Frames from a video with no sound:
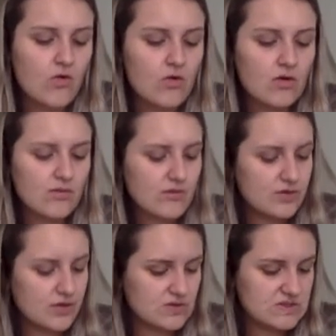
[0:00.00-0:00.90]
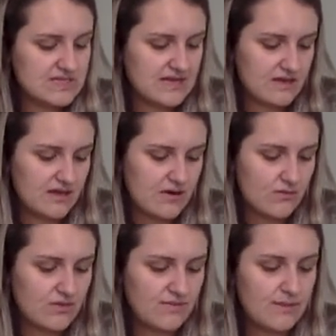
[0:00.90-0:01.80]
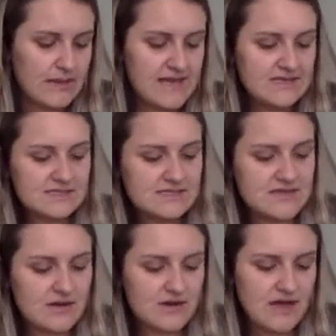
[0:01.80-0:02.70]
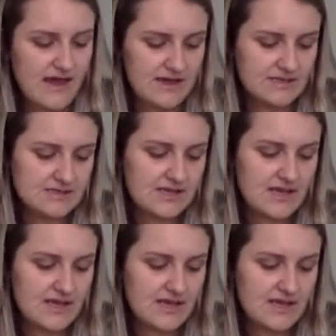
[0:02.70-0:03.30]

horrible ghost sitting there with blank staring eyes,